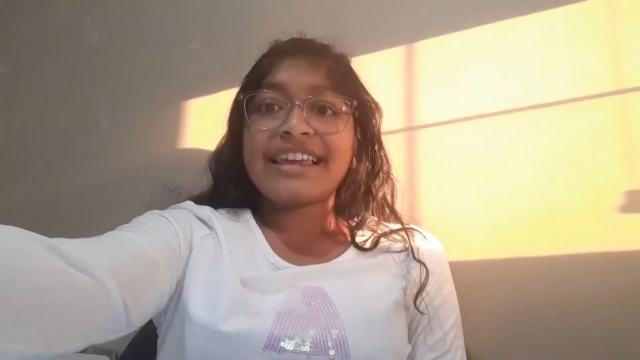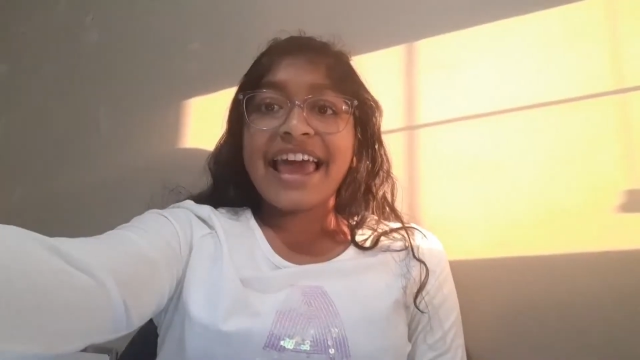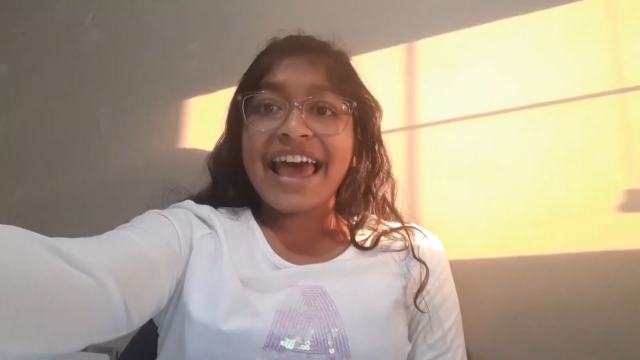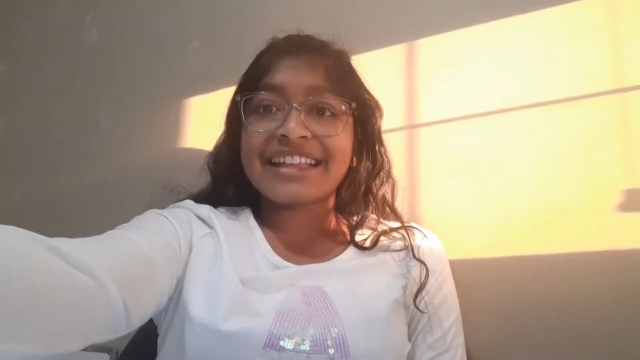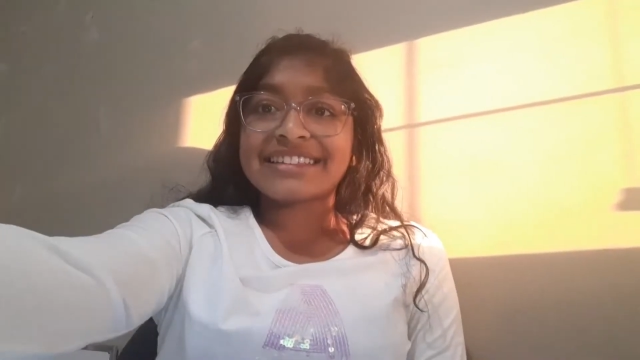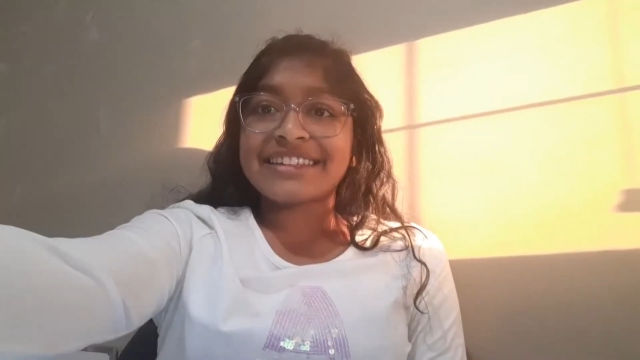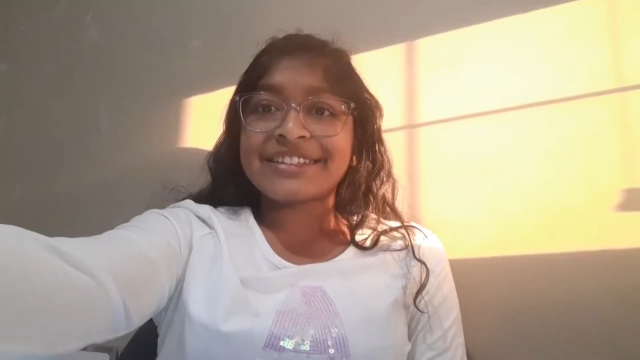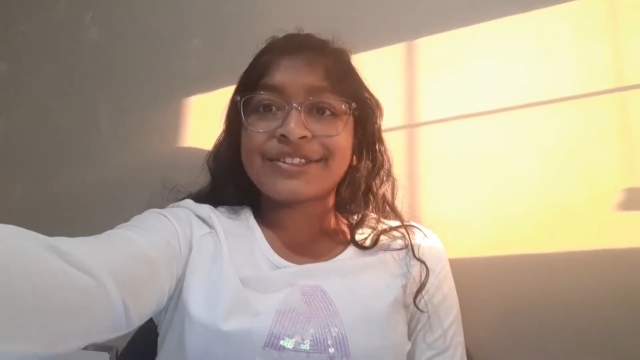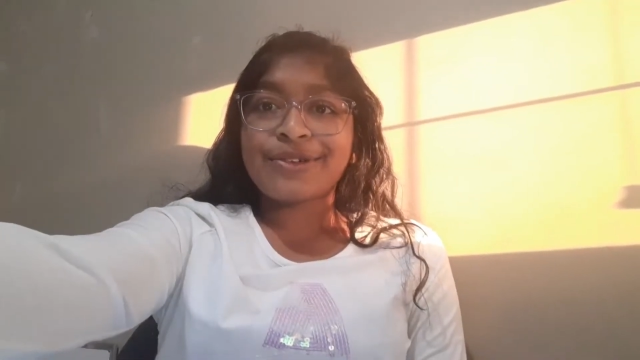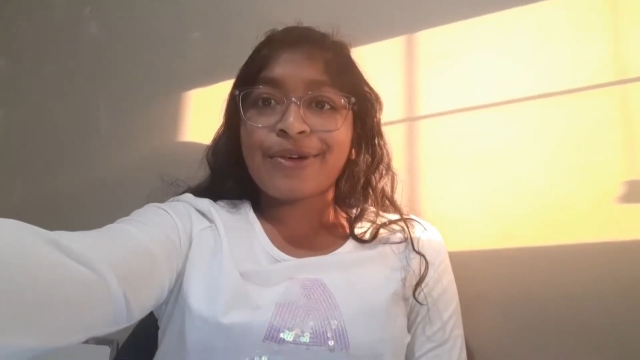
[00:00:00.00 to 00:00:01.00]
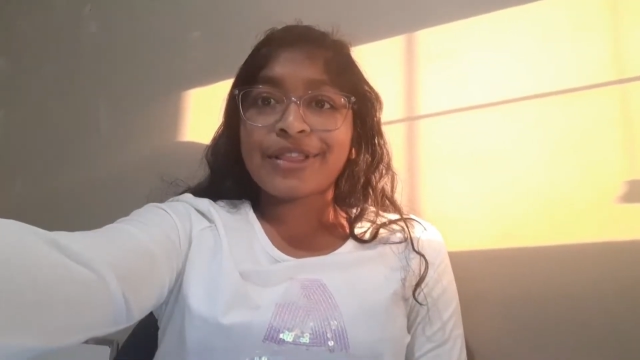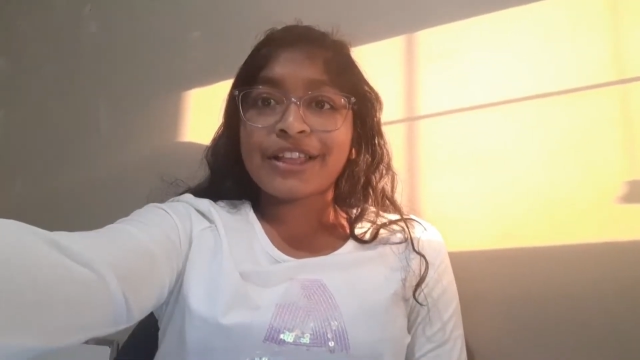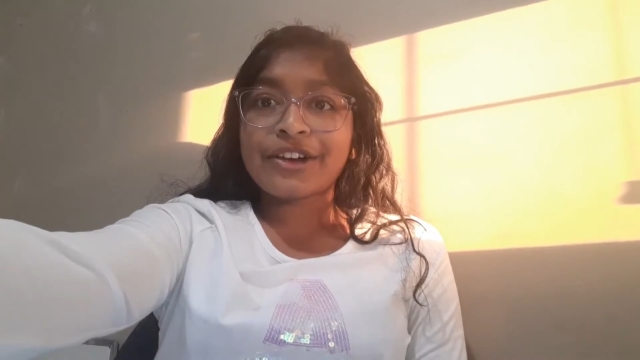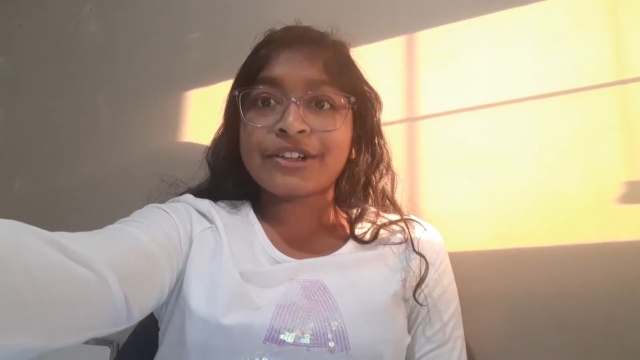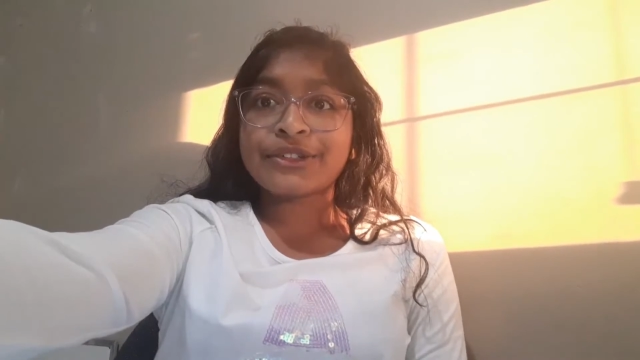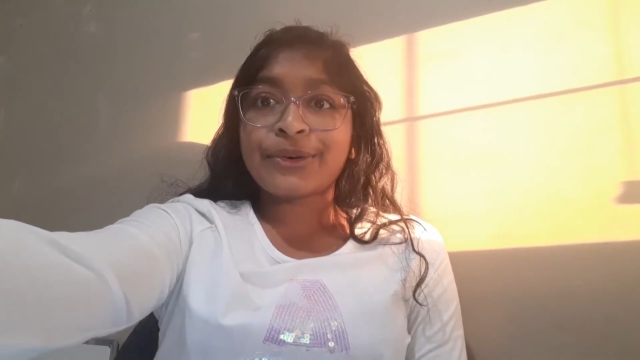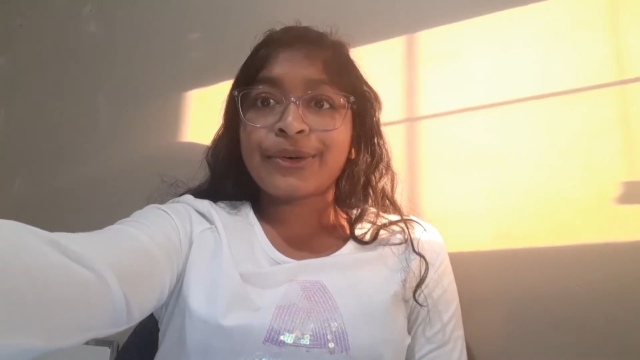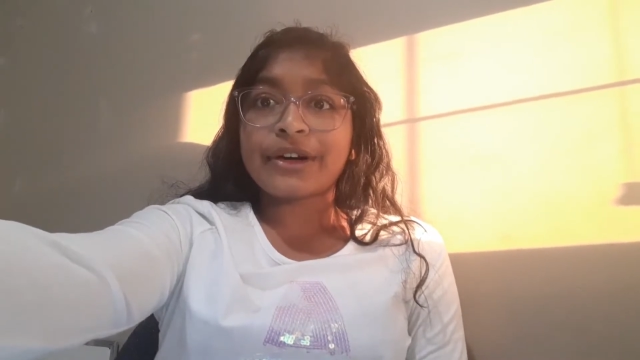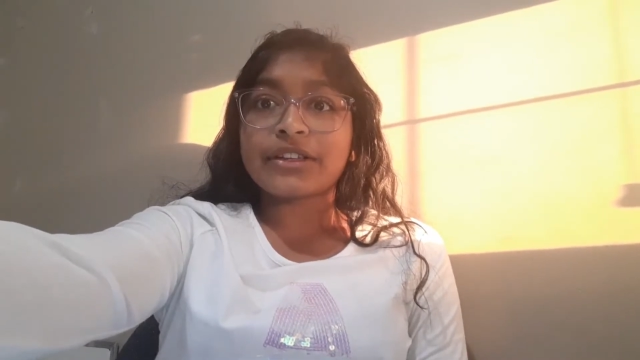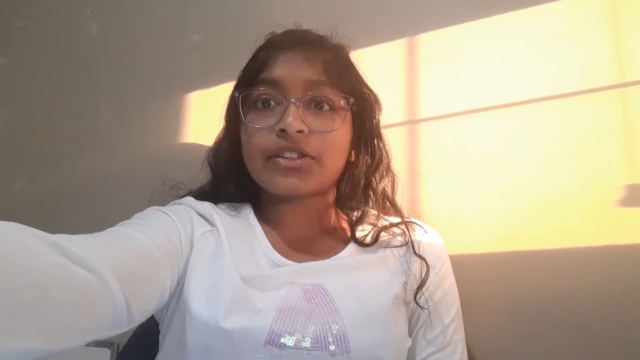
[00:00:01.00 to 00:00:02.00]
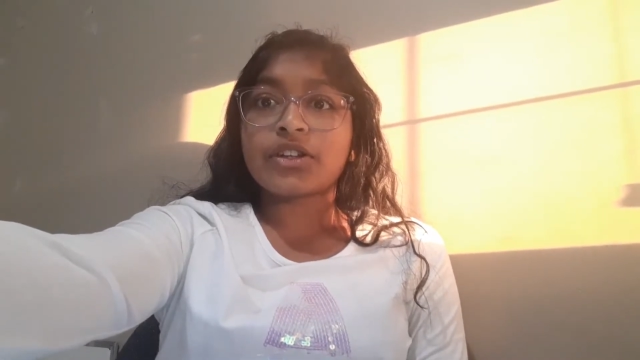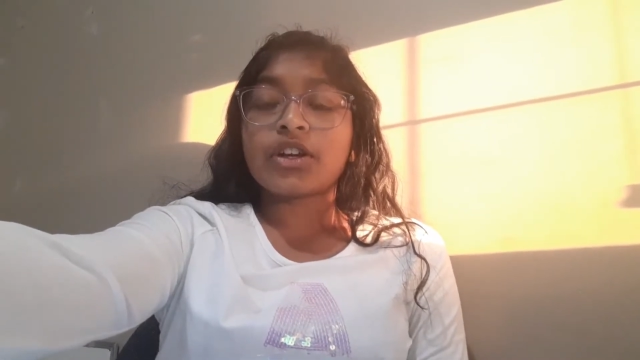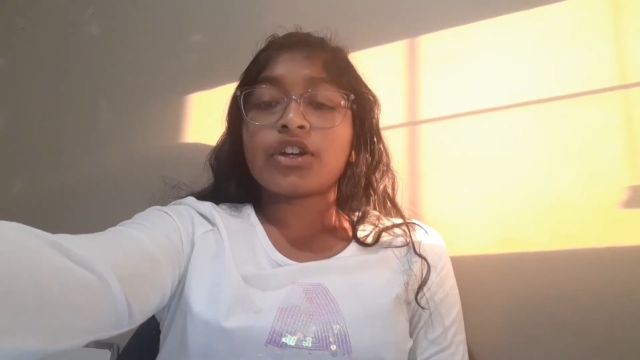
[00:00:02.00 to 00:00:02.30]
Yes, it's totally your choice.